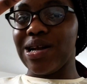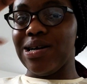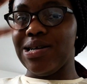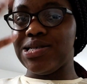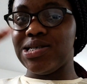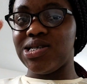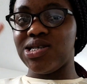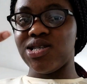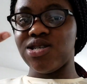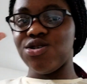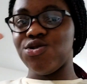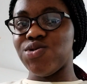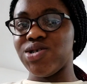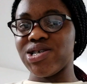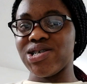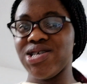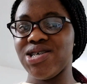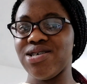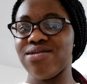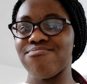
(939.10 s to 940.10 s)
see you
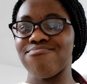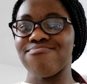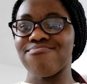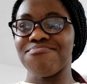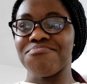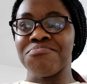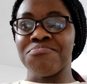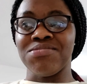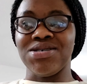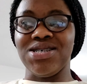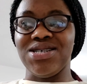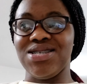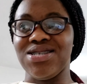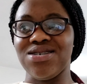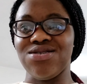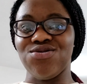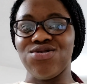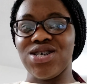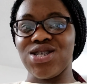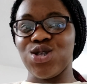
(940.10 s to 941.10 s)
again in
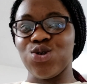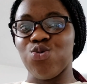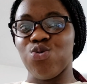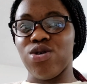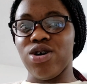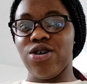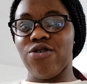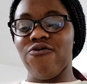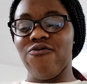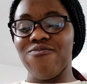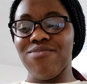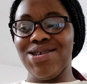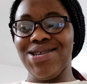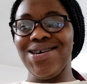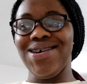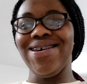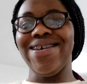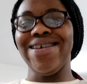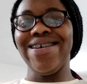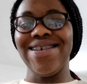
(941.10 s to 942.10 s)
another 12
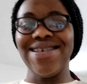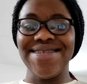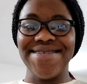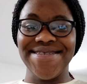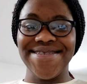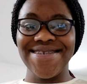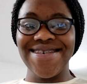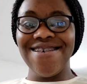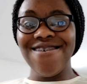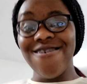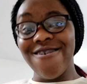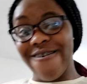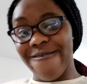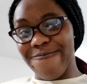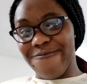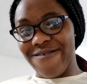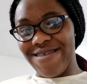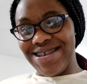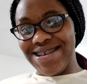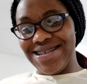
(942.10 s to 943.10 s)
minutes.
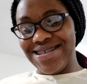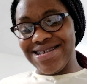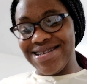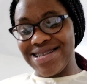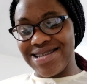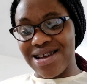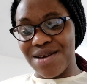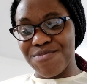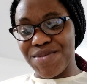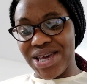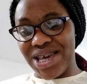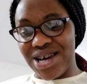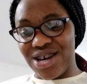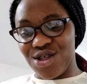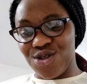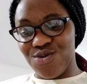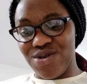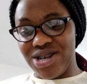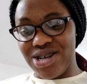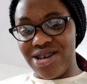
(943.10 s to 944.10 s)
Hopefully this time I
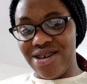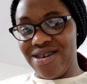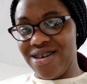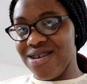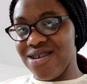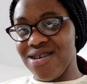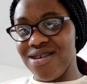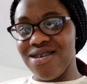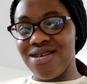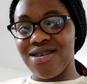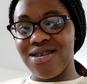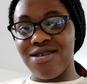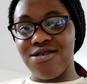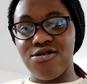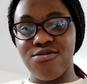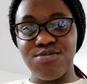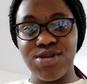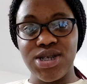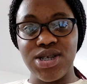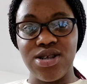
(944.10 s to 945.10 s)
actually
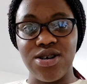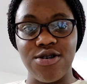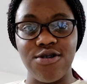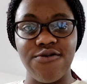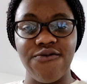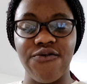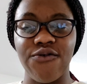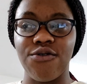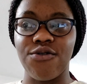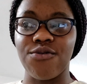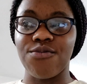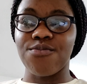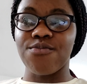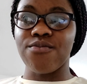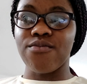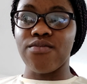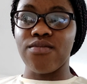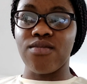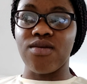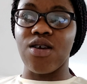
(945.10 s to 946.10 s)
come to the oven
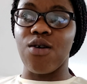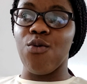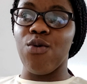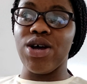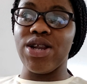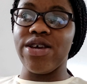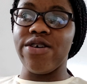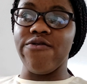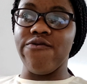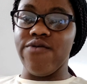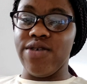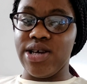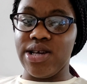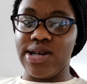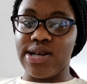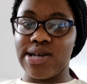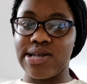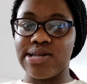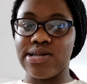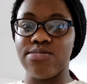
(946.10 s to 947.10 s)
when it
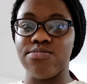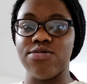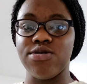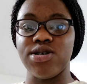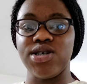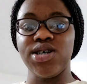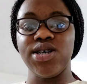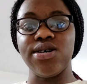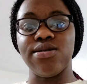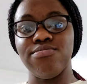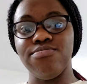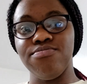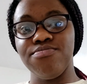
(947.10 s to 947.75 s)
rings. But yeah,